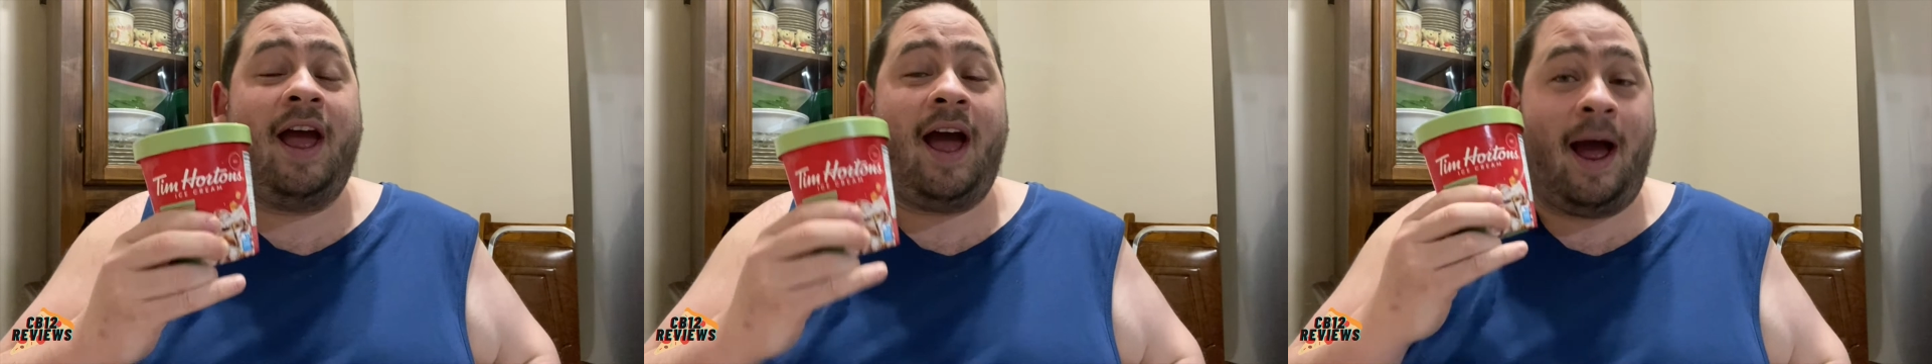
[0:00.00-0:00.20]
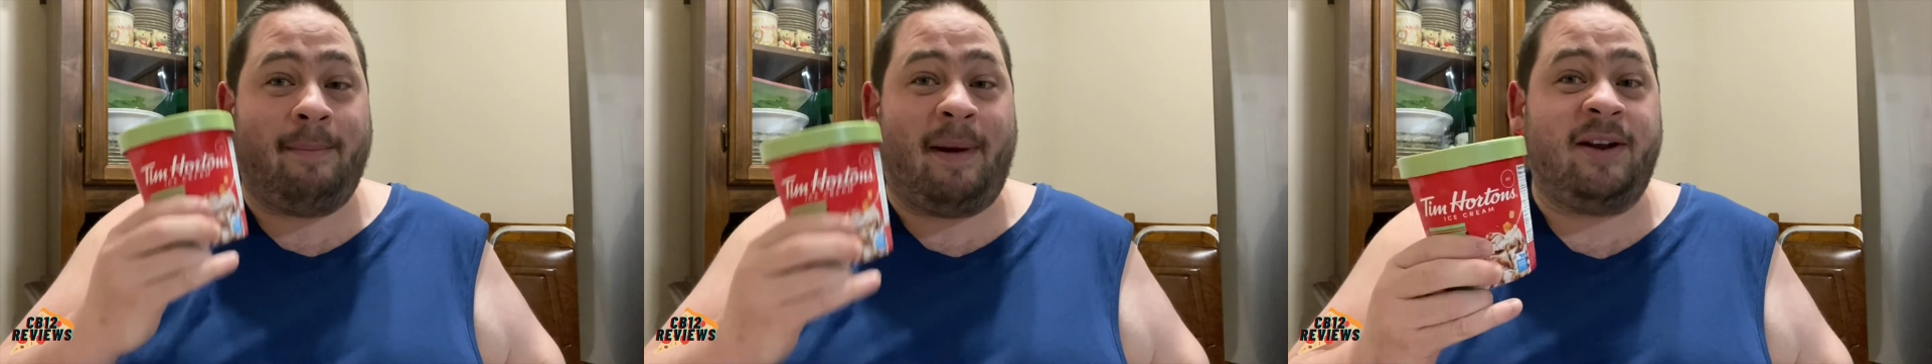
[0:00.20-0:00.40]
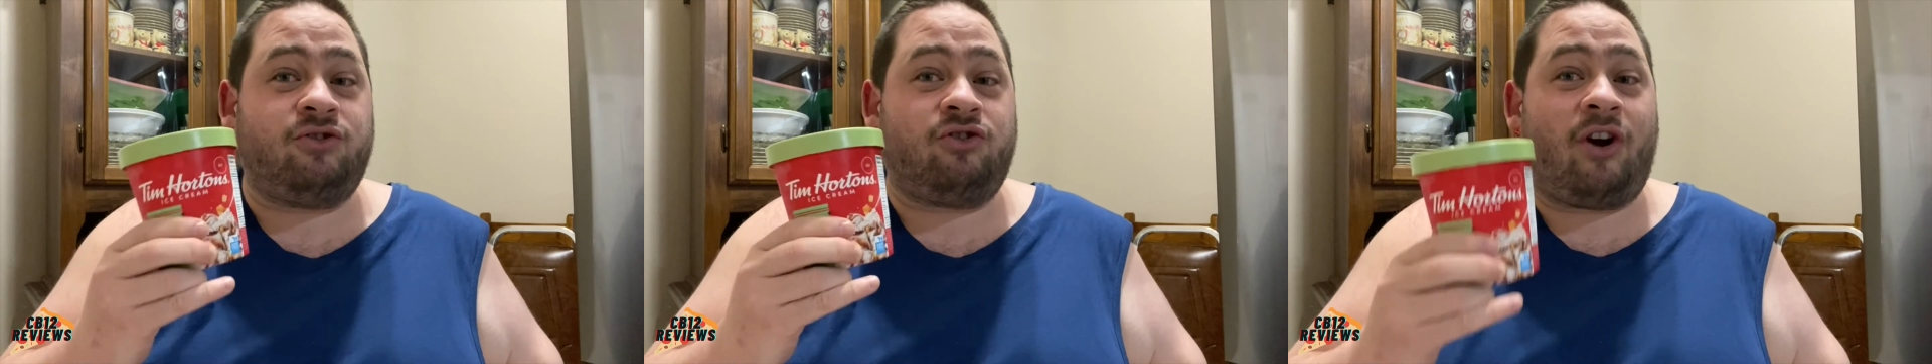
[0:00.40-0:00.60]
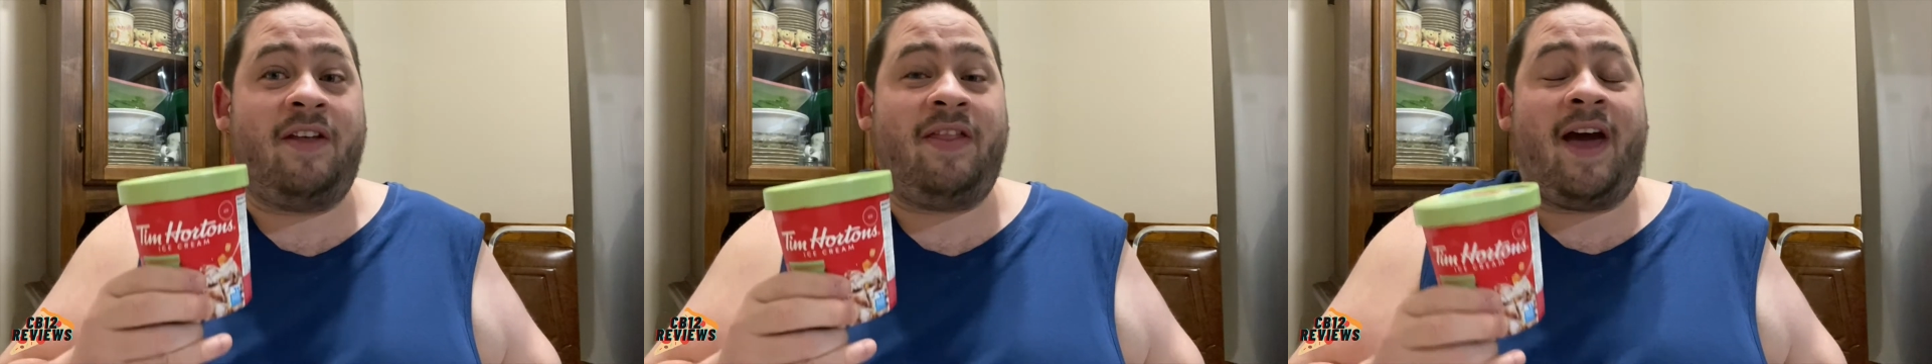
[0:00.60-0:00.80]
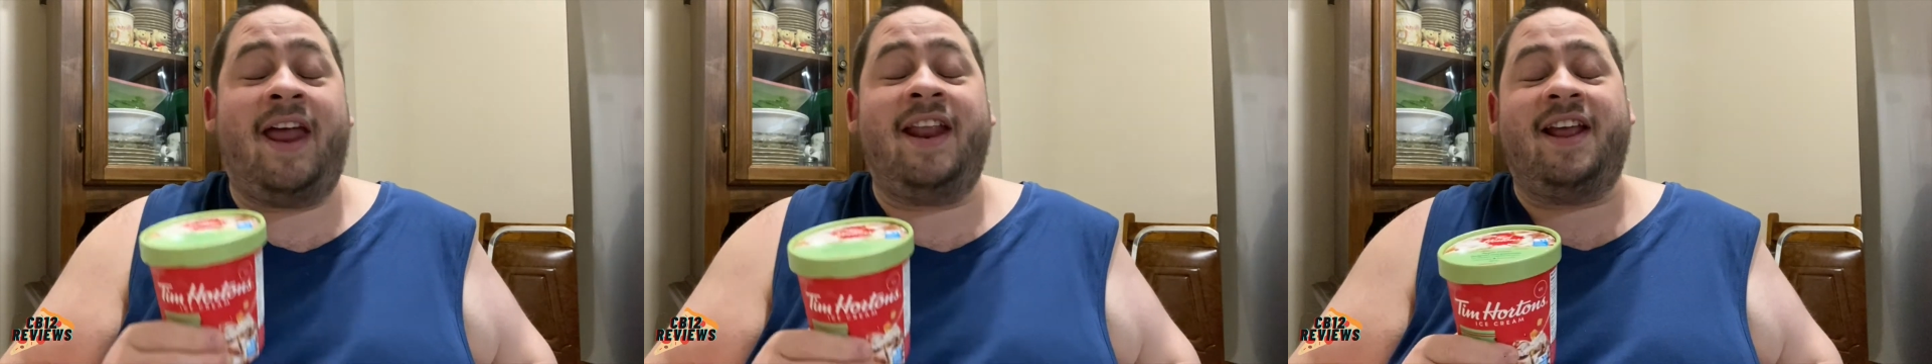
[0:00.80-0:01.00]
I might try
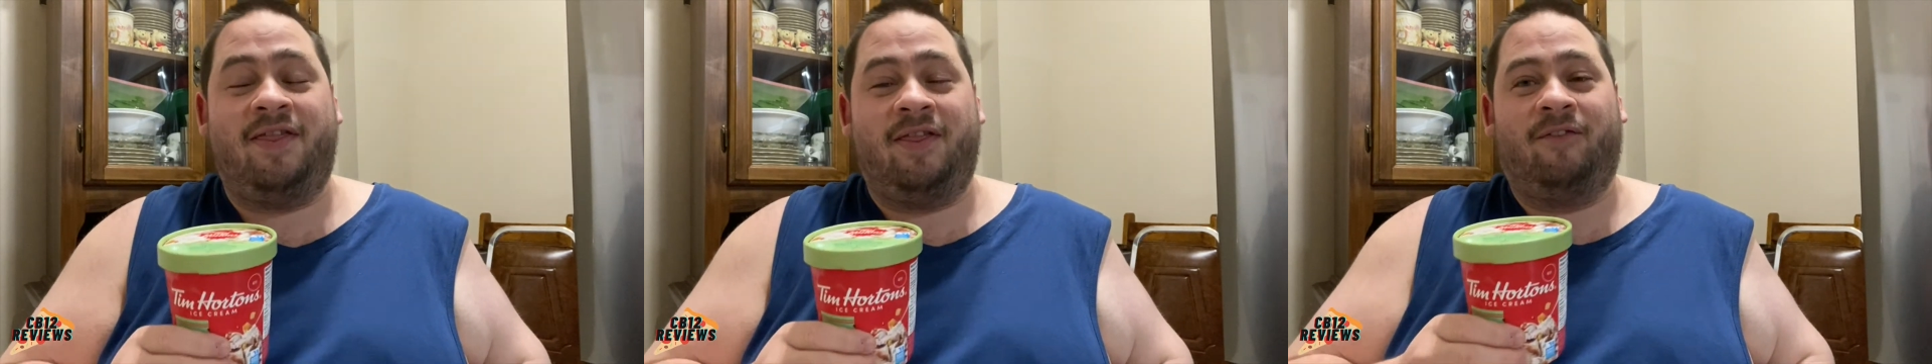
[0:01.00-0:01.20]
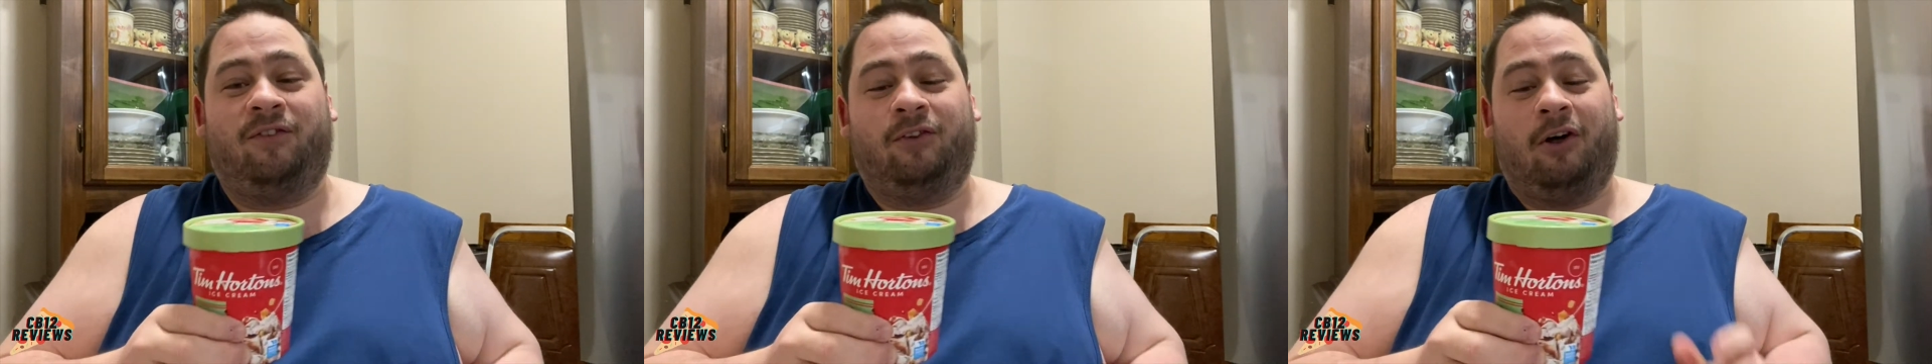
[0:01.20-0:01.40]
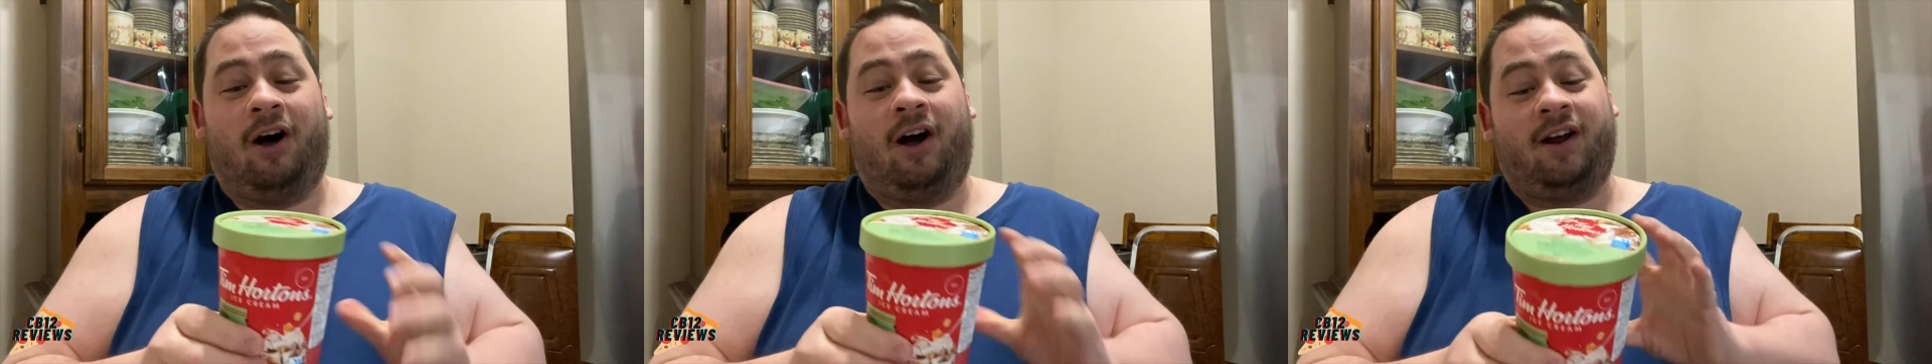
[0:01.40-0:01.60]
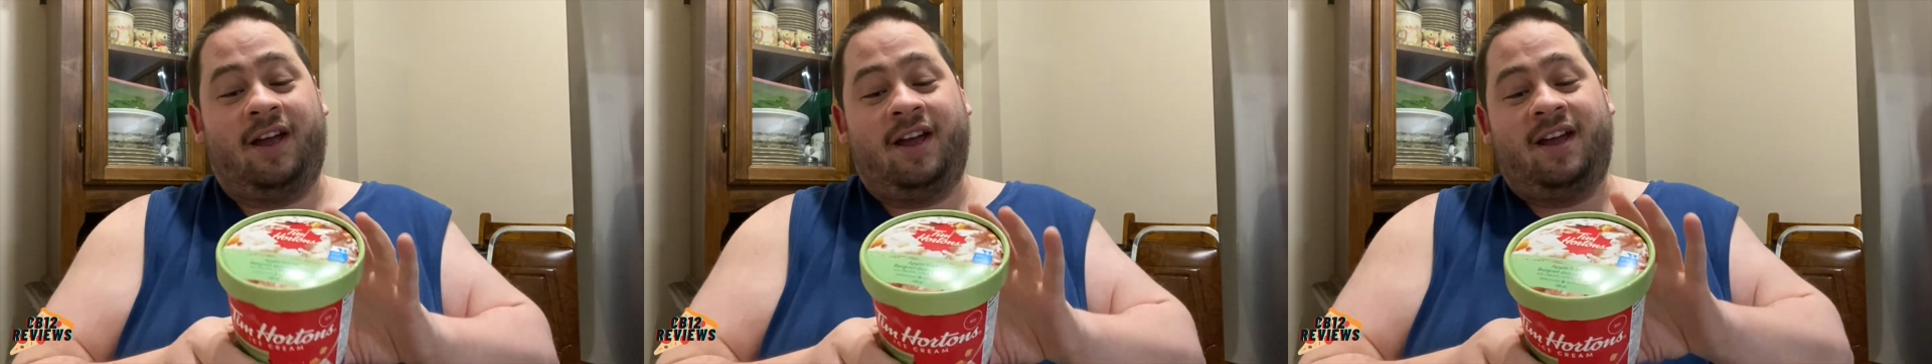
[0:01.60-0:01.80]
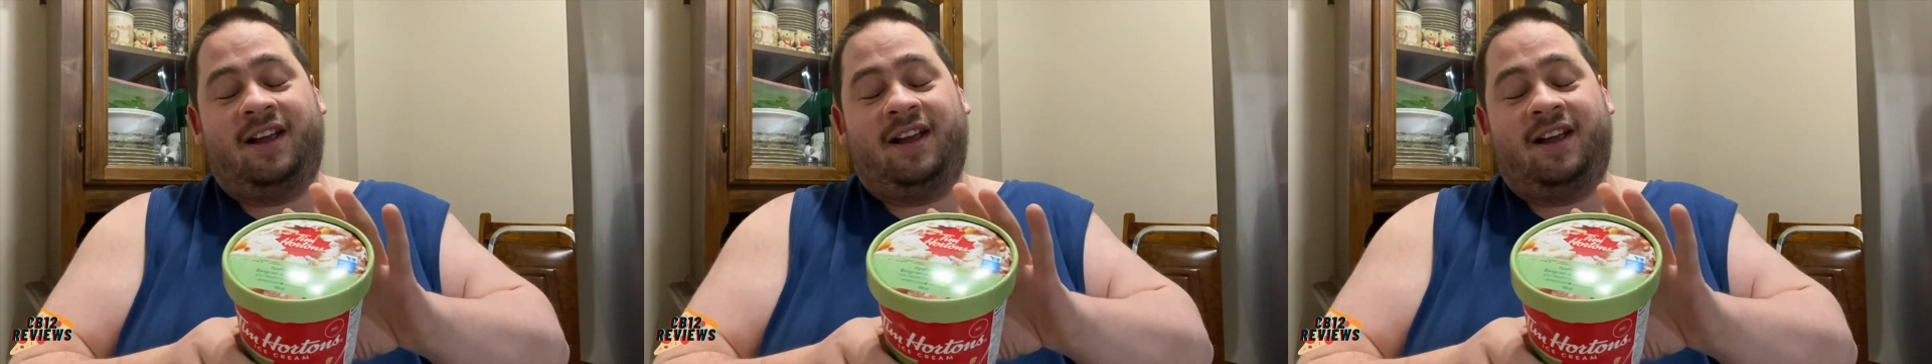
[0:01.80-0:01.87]
that in the vlog